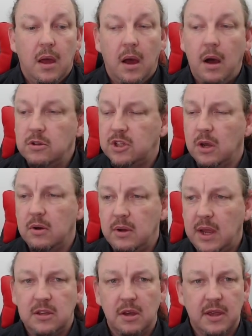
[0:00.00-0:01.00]
Also,
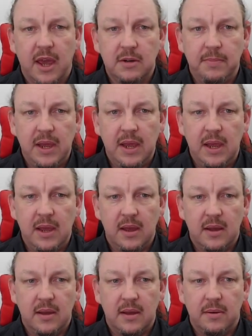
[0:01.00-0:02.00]
it's okay to be
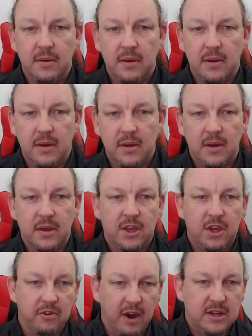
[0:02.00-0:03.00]

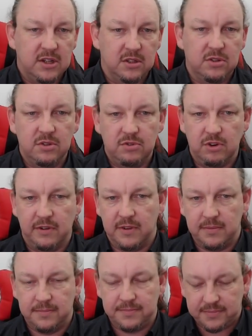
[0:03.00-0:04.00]
curated driven.
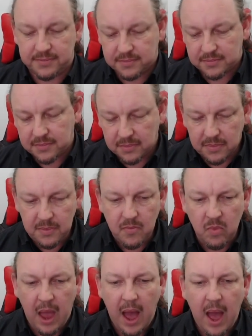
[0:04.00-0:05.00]

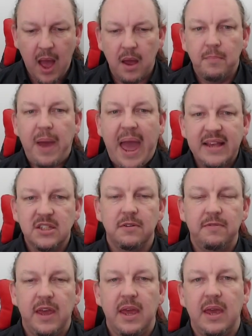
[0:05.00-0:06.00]
Uh,
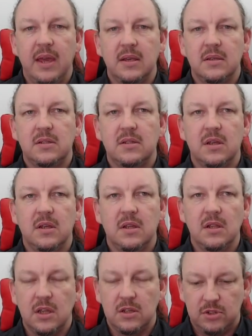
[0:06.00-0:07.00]
passive is
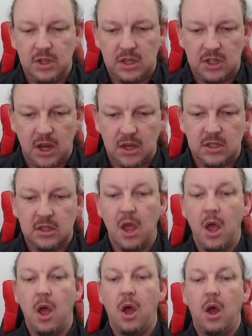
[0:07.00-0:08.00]
literally just
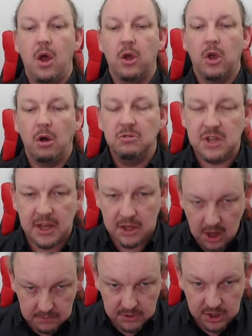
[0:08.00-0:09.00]
content
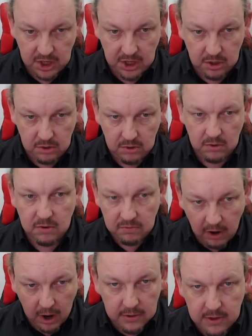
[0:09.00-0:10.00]
comes to you
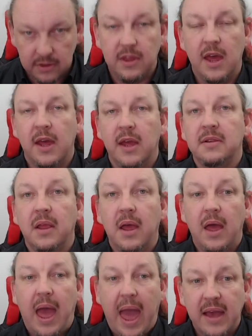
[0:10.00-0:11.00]
rather than
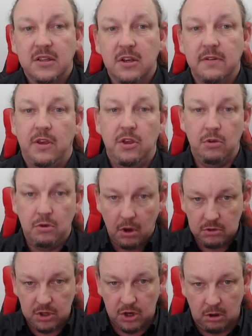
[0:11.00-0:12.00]
active you go
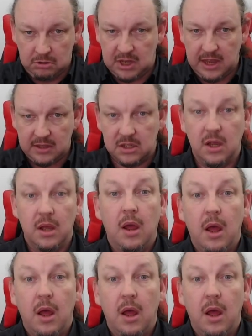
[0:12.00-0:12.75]
to content.